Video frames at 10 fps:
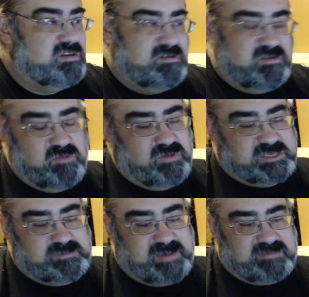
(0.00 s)
you would
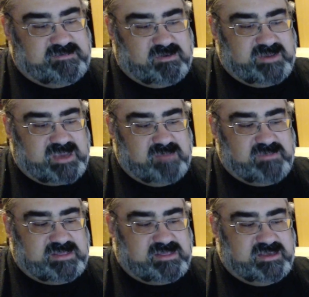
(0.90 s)
expect from a game
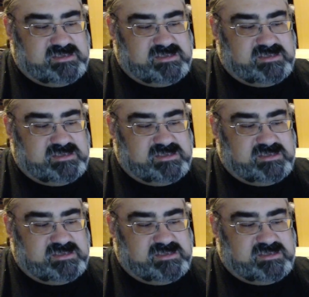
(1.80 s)
like this.